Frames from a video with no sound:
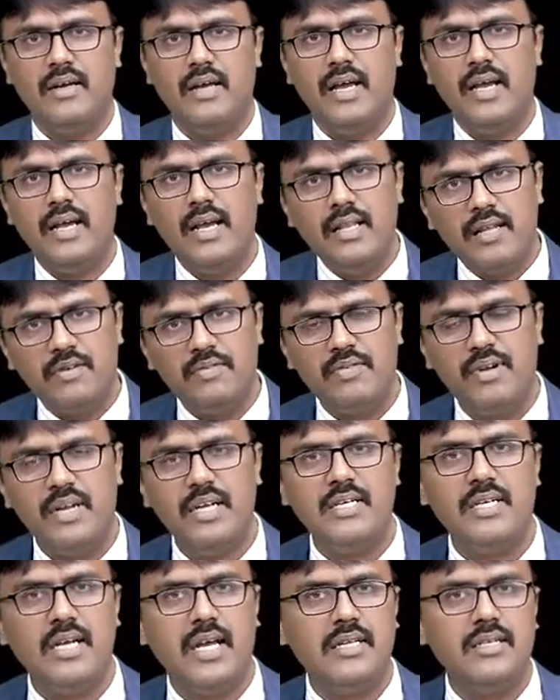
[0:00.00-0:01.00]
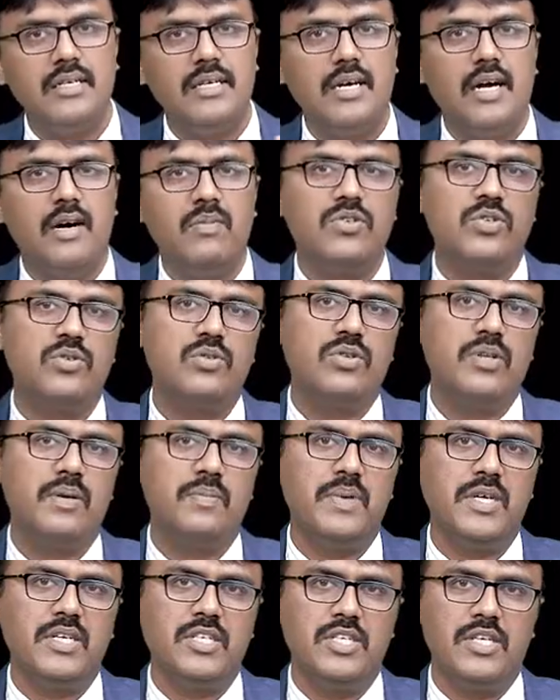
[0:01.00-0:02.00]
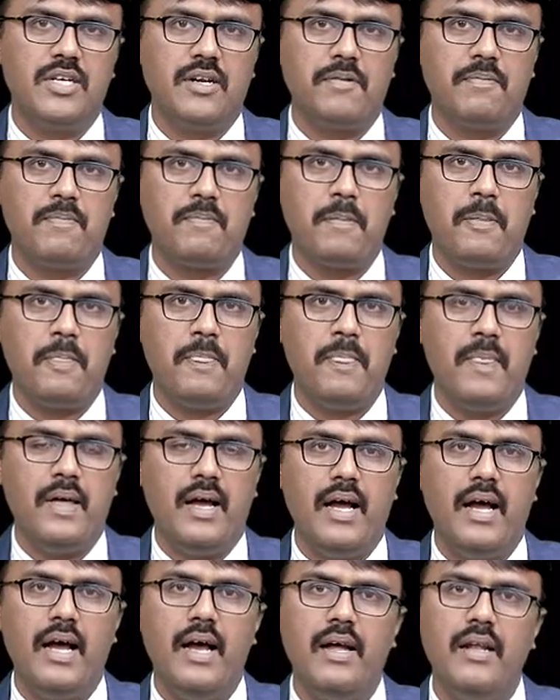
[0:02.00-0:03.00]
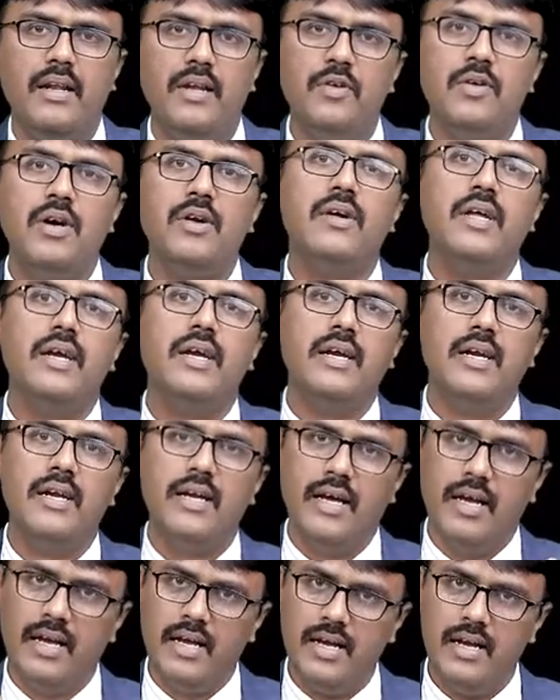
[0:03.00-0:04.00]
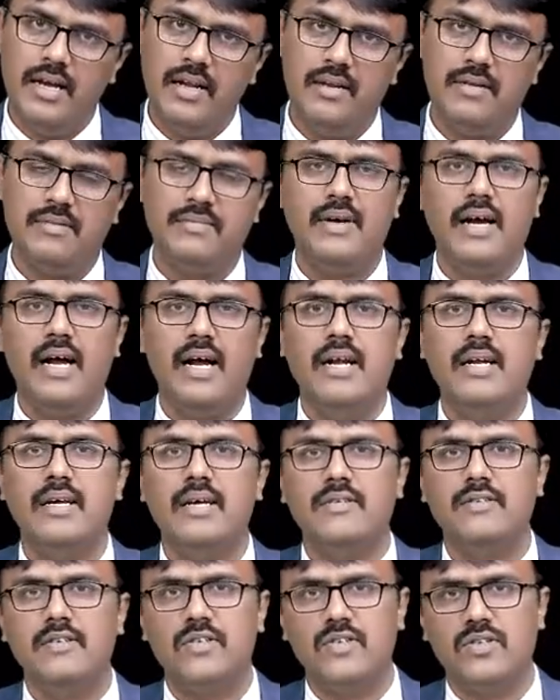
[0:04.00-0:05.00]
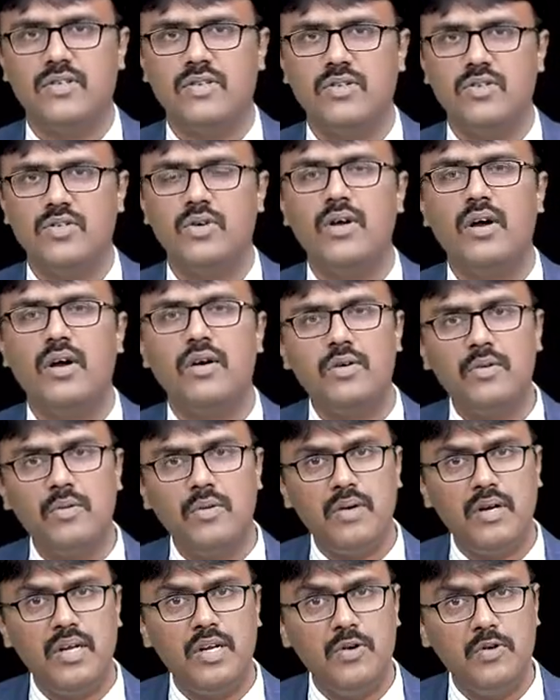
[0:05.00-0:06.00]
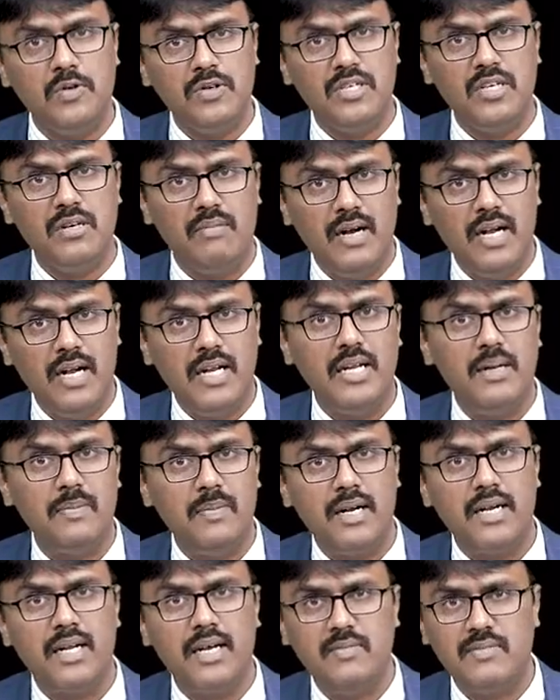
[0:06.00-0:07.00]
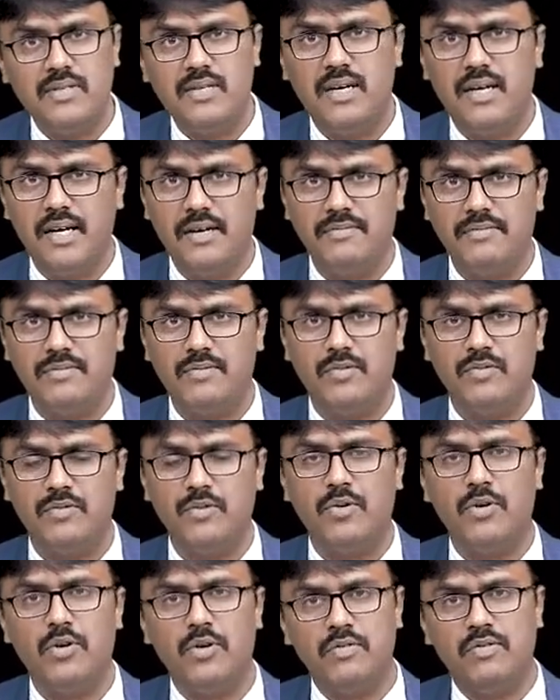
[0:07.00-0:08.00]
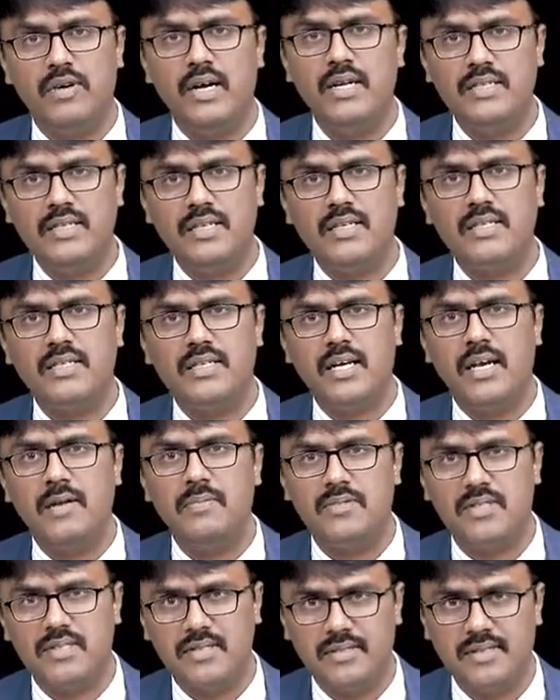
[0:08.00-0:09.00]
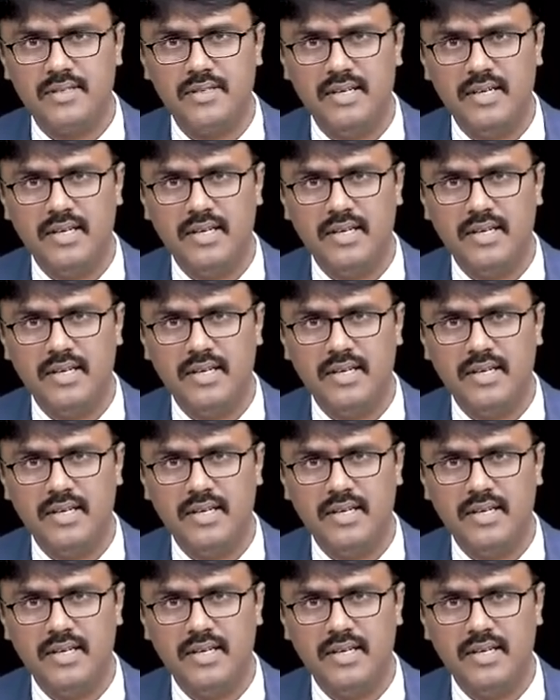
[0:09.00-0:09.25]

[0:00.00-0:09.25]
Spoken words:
Again the fresh acid comes to the picture and you have to take it again, antacids. So you have to use it multiple times in a day, 4 to 5, 6 times.